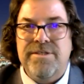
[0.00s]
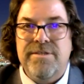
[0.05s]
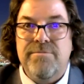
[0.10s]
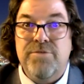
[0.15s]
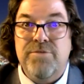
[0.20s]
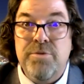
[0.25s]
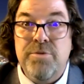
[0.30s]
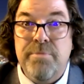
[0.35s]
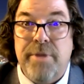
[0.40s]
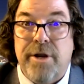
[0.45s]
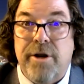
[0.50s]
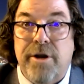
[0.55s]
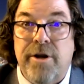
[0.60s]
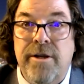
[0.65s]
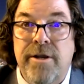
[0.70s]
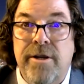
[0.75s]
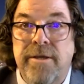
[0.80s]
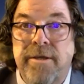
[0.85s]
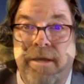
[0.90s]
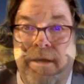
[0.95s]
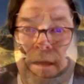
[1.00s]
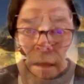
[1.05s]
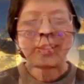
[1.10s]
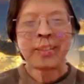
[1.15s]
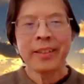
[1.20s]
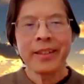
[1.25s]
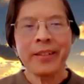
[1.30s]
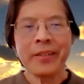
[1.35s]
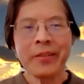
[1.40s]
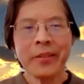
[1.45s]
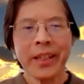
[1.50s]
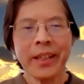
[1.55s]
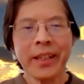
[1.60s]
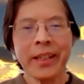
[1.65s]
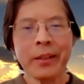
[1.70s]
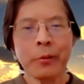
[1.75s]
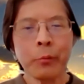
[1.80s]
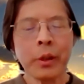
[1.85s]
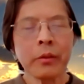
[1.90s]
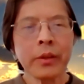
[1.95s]
of Jupiter?
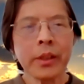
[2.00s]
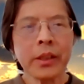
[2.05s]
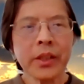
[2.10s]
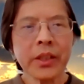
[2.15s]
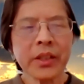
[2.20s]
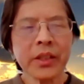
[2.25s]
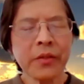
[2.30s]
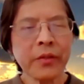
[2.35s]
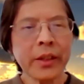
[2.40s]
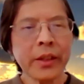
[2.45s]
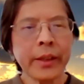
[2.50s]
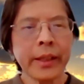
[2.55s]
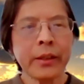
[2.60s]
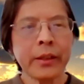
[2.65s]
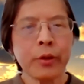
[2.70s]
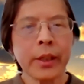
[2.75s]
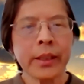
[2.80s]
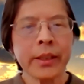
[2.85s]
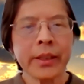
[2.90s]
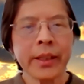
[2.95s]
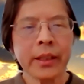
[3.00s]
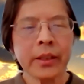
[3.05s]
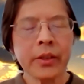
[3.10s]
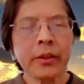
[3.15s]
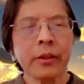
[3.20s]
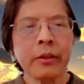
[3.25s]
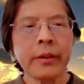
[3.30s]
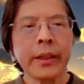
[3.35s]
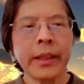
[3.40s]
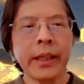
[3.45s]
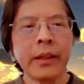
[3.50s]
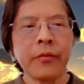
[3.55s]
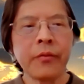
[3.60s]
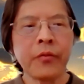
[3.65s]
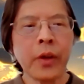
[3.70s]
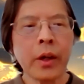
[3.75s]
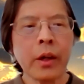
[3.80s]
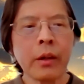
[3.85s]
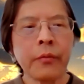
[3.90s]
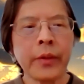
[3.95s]
Okay, well, this is a very interesting story
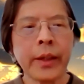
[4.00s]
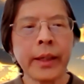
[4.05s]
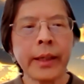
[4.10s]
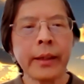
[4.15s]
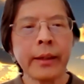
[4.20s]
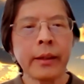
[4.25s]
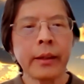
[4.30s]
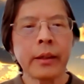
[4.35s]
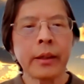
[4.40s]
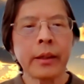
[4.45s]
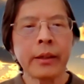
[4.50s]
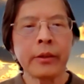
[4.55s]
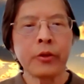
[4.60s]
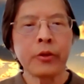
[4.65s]
involving uh,